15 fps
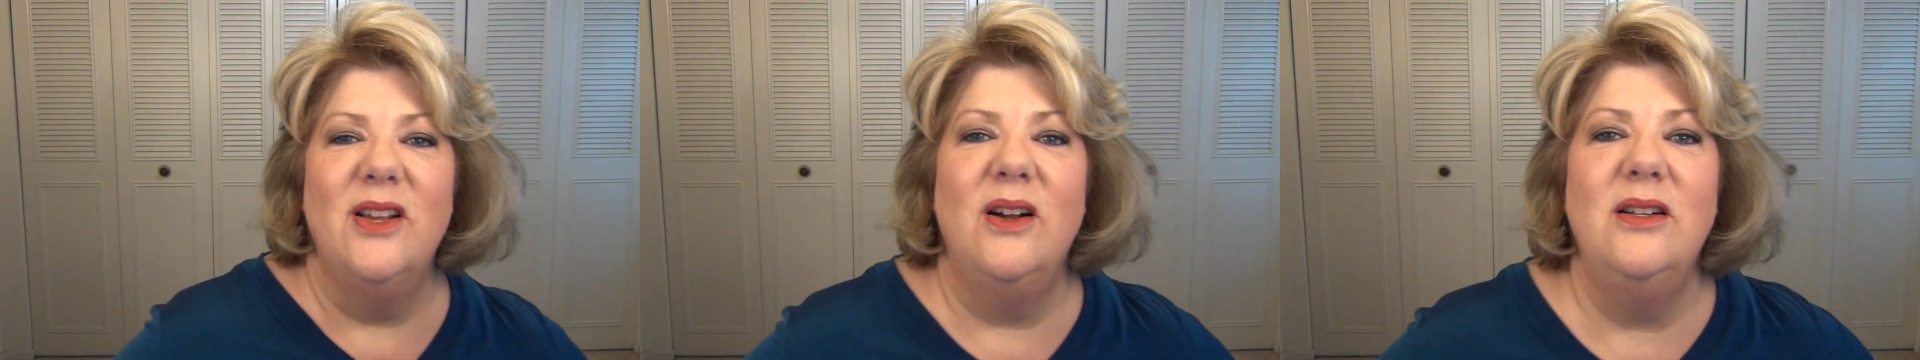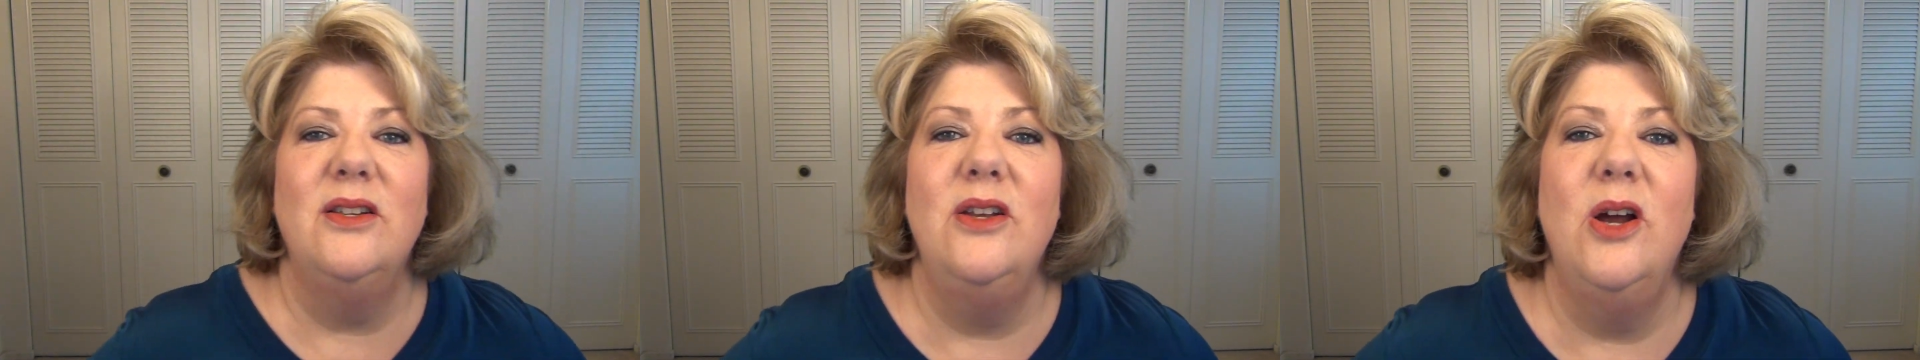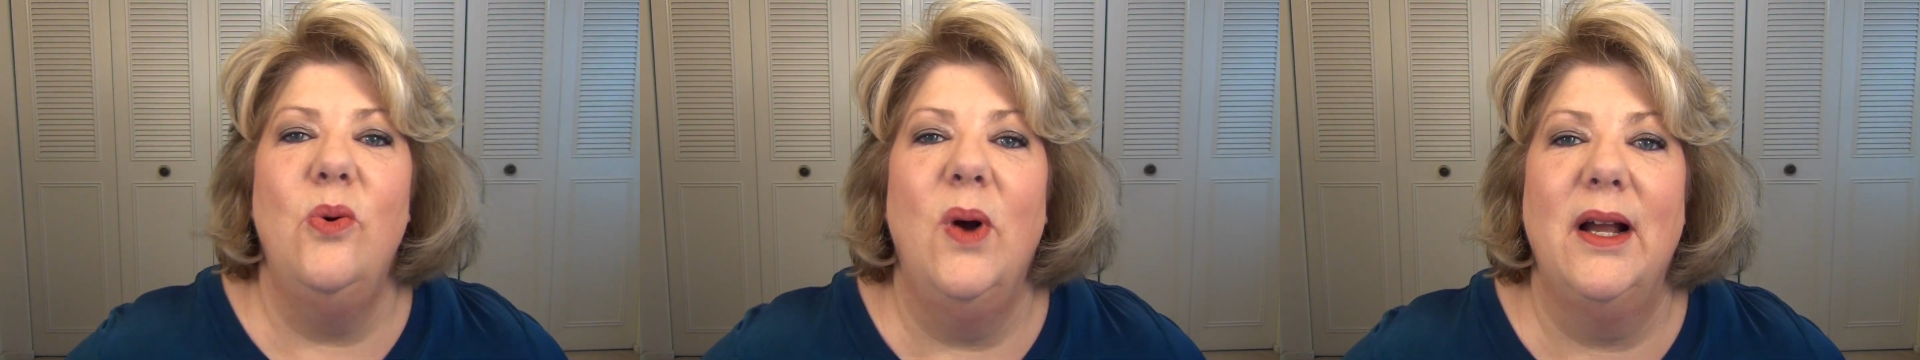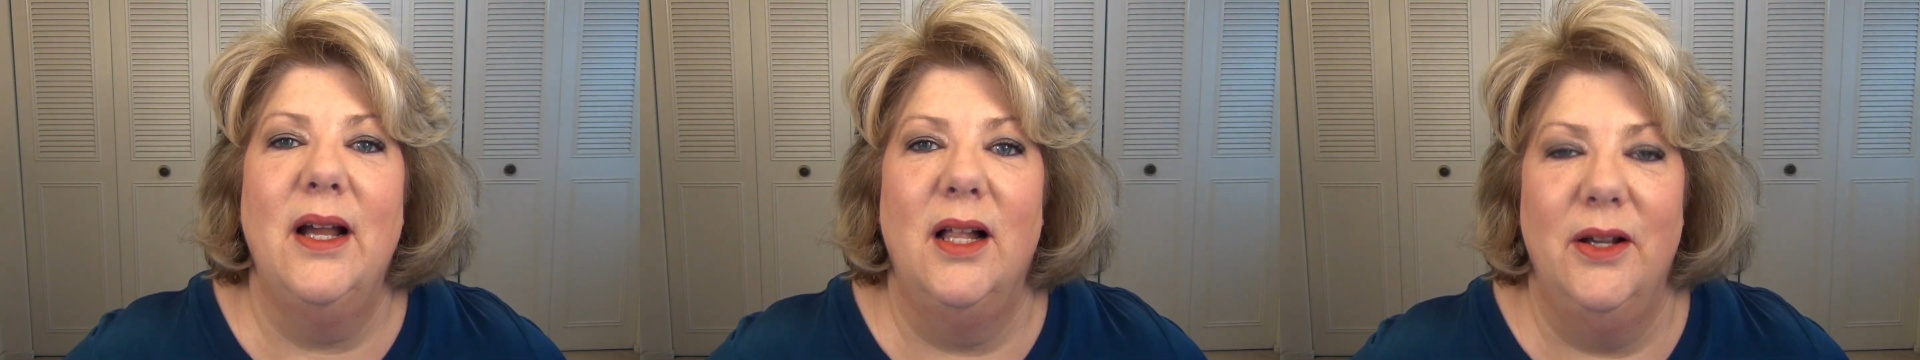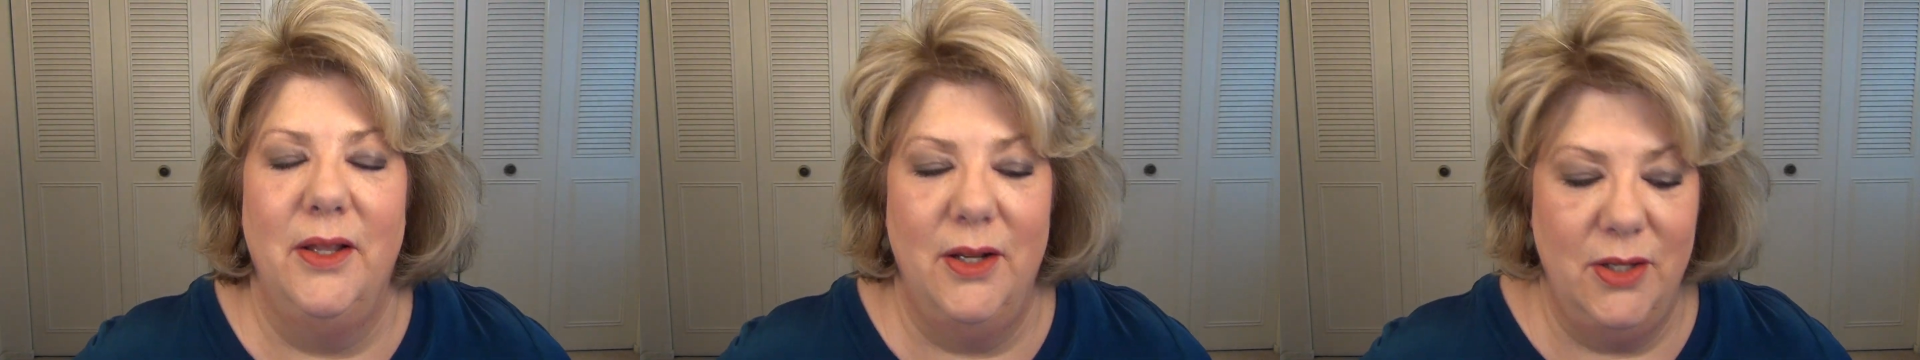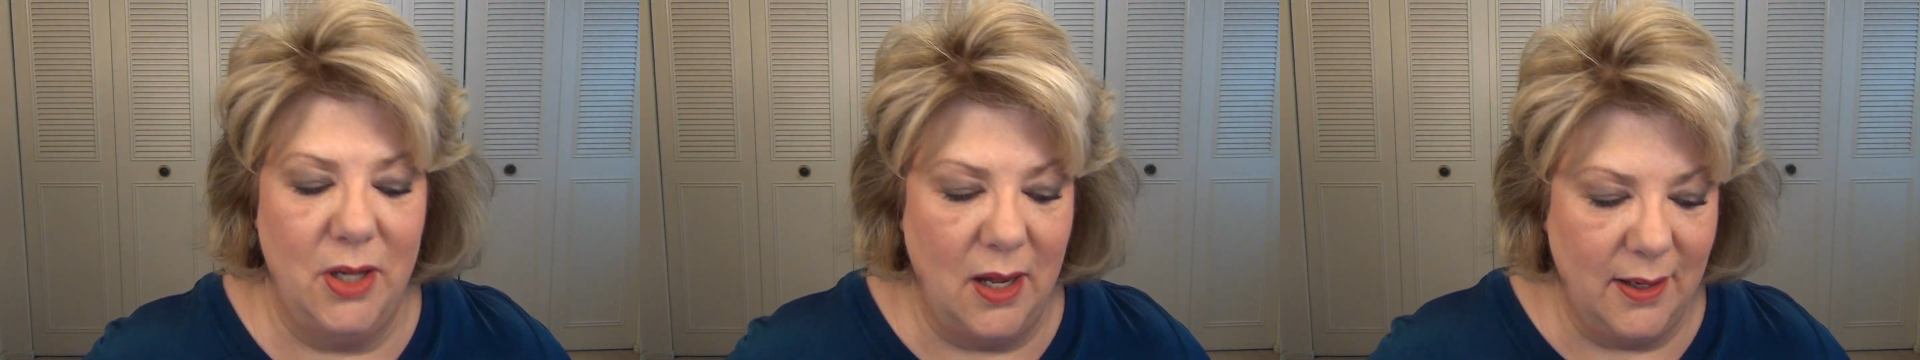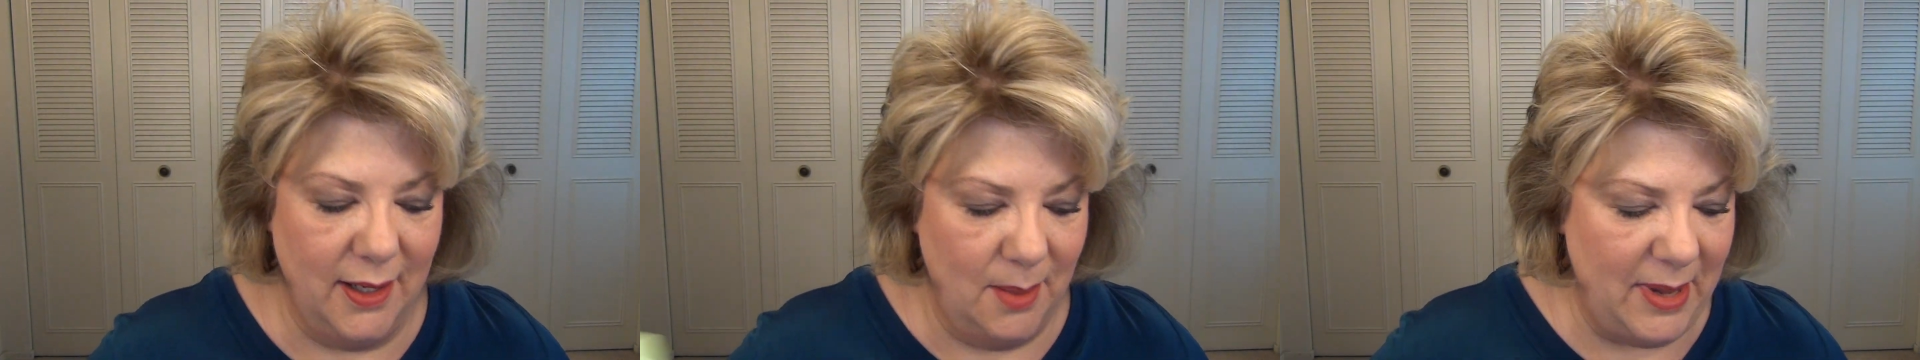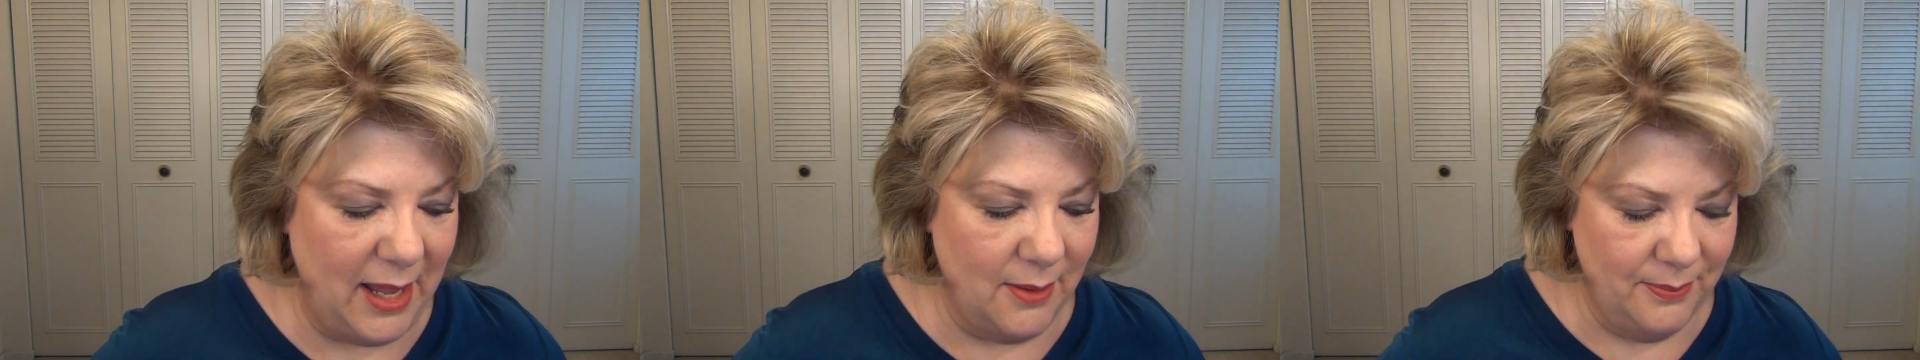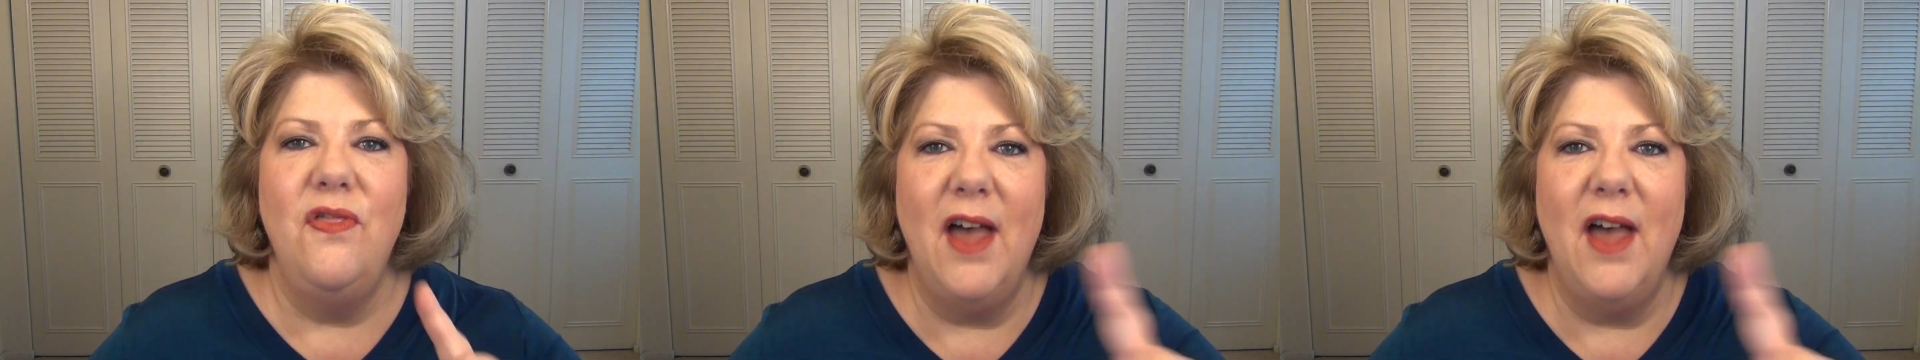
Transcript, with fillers: hard to know what color they're talking about.